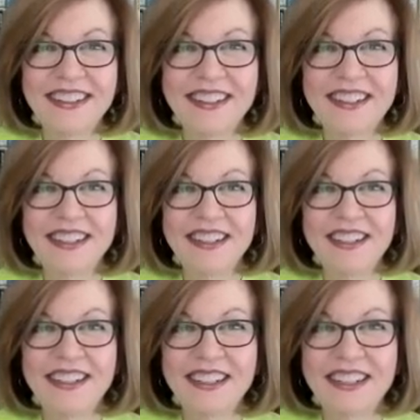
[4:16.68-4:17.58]

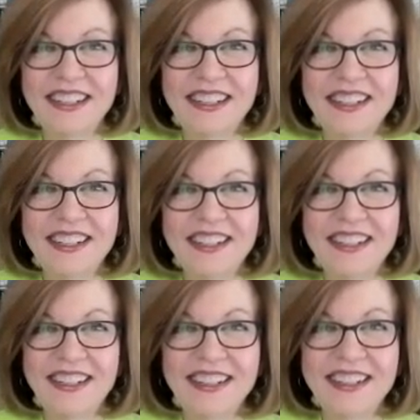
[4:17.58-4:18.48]

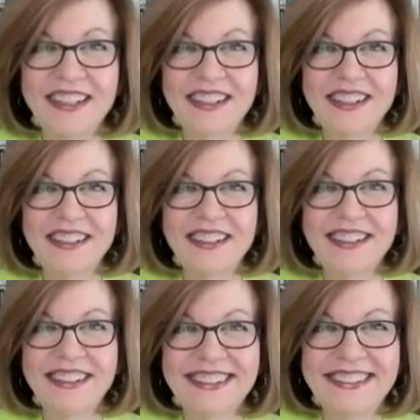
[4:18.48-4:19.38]

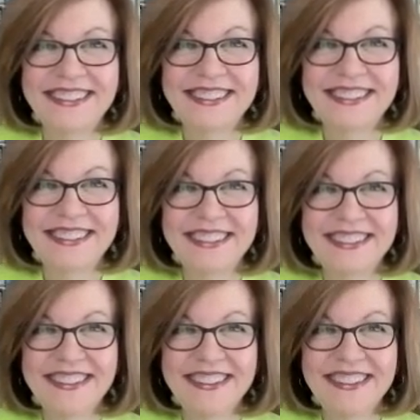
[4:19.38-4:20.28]

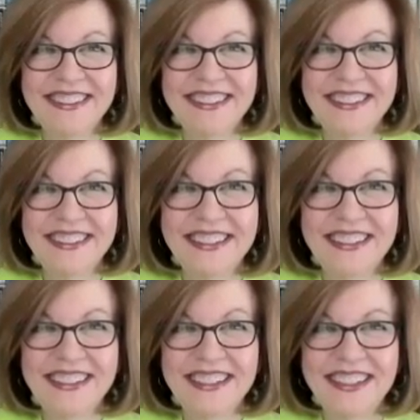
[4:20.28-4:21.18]

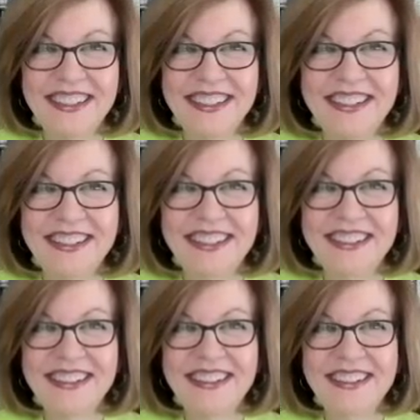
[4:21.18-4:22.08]

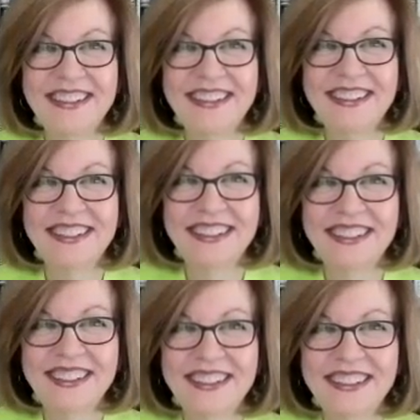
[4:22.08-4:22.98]

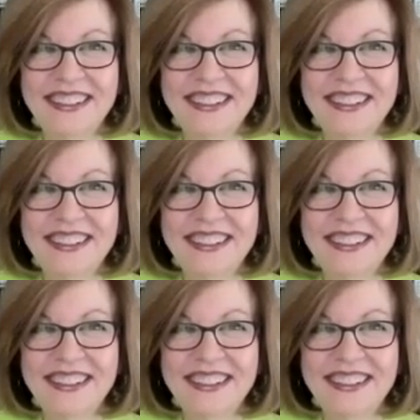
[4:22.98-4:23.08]
No words are spoken by the person on screen.